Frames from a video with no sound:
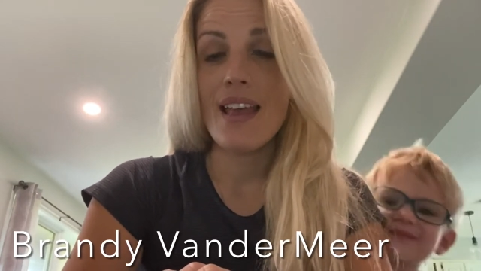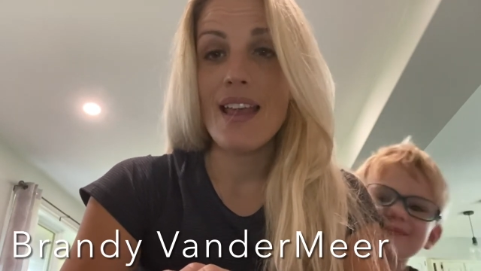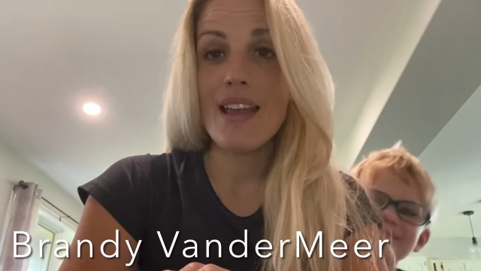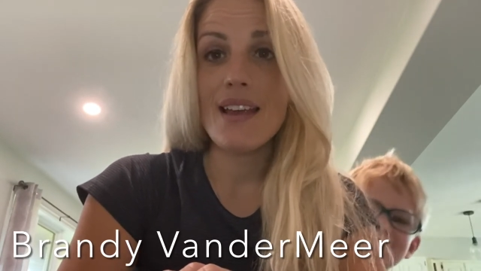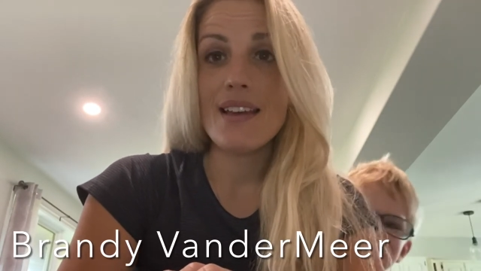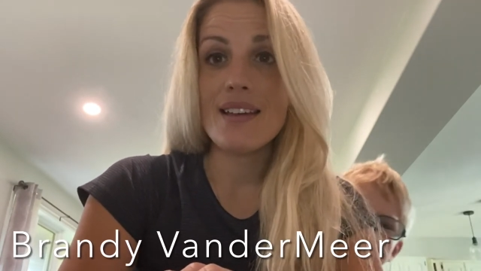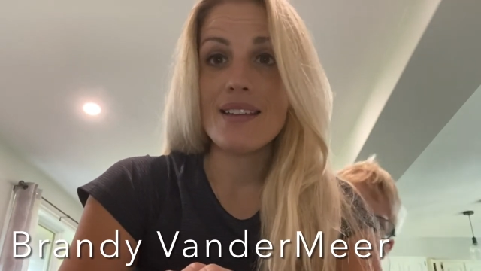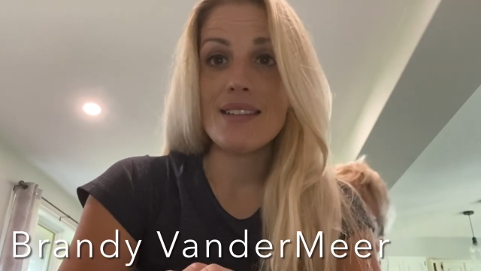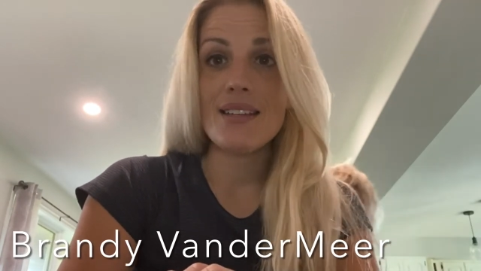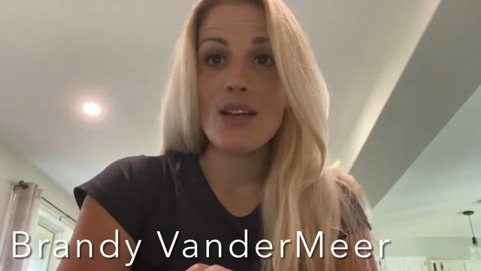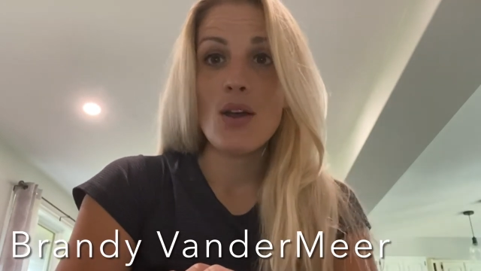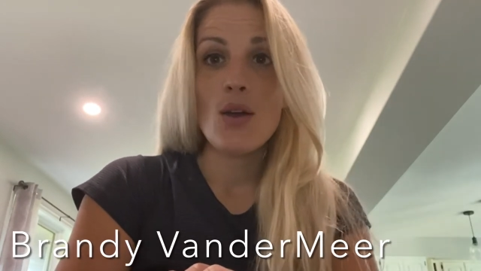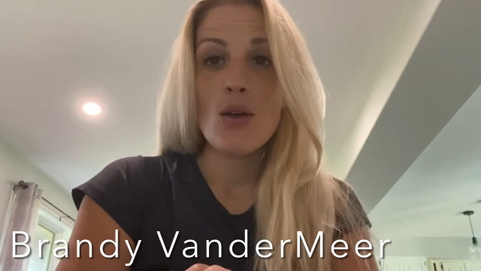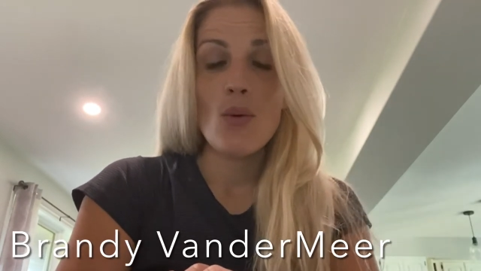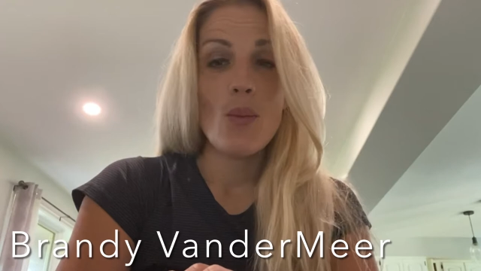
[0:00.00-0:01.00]
and
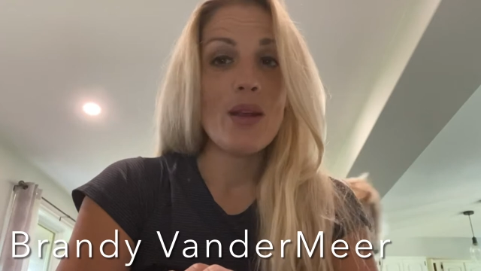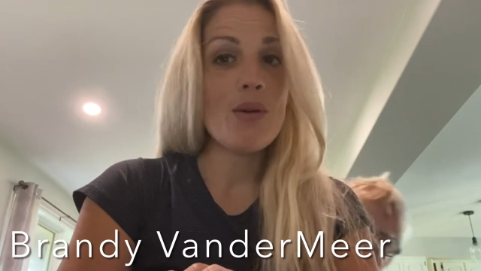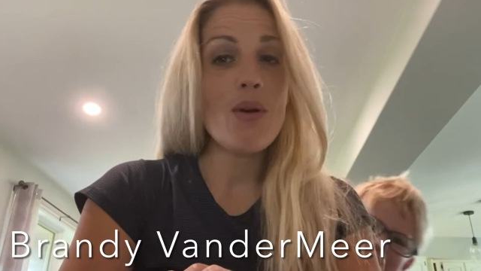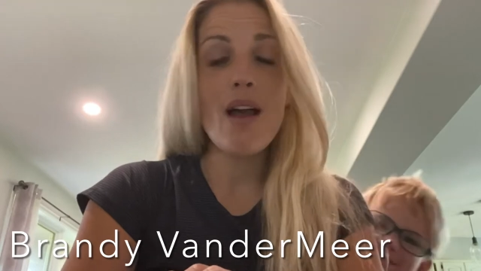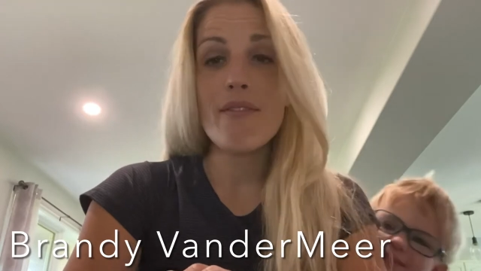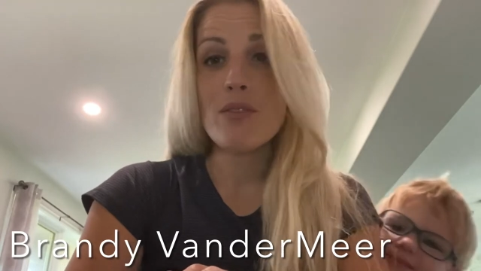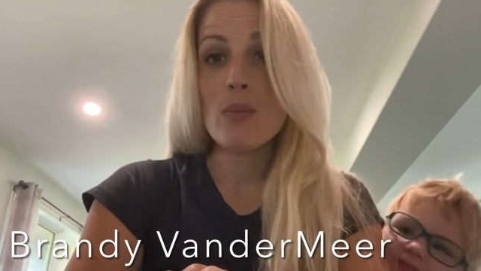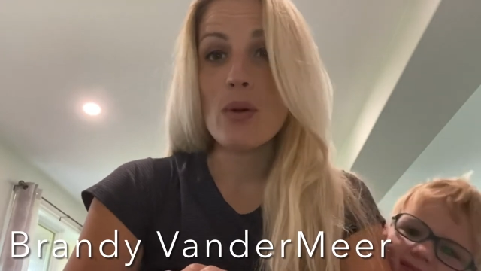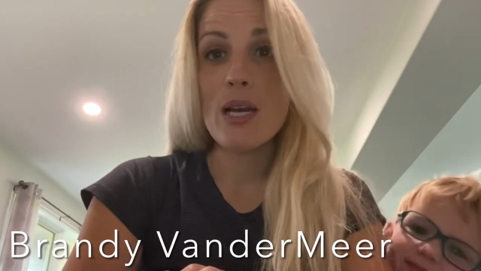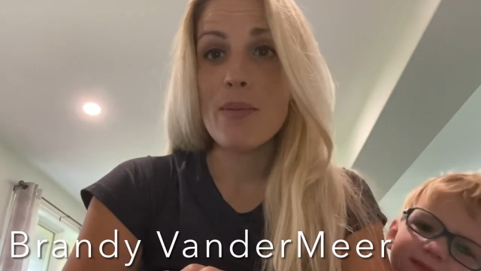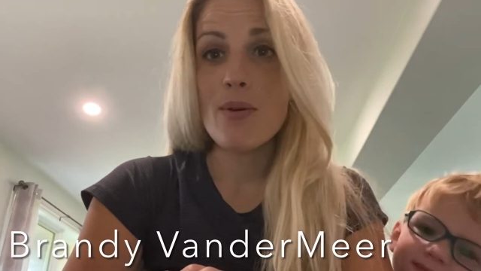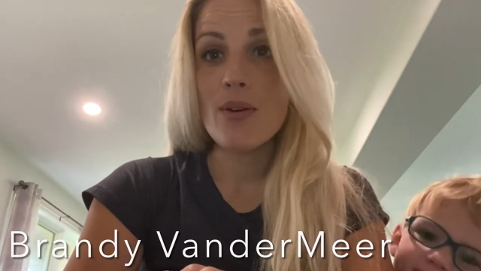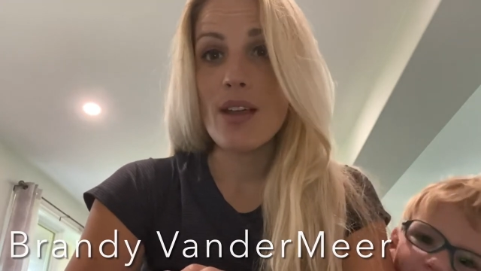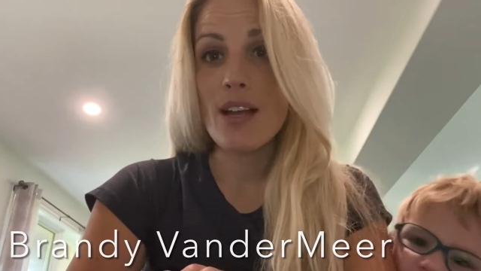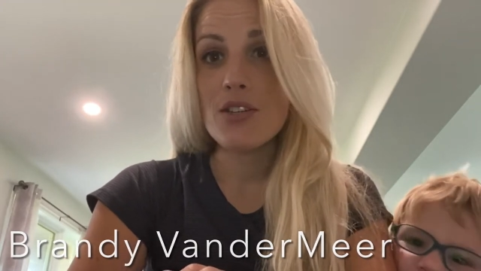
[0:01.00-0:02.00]
we don't have to worry
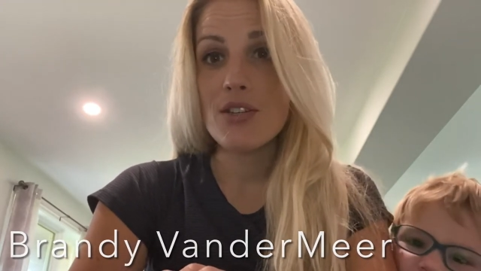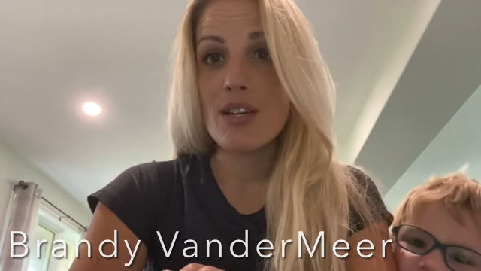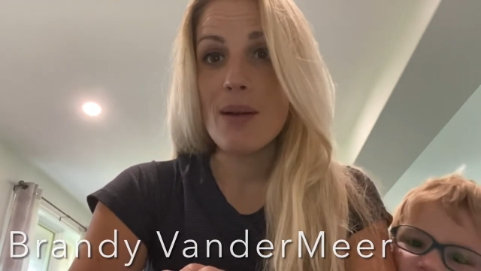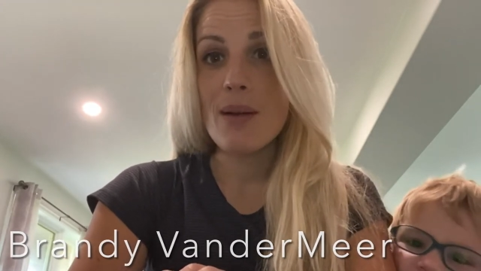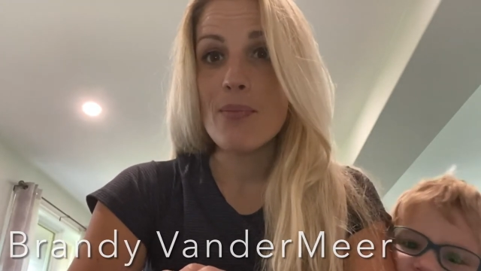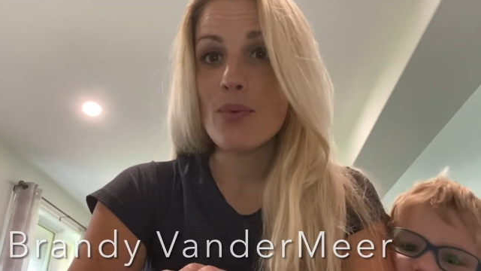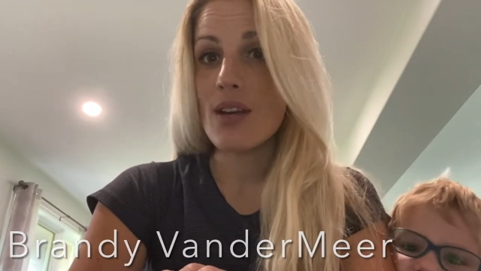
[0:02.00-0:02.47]
about catching up.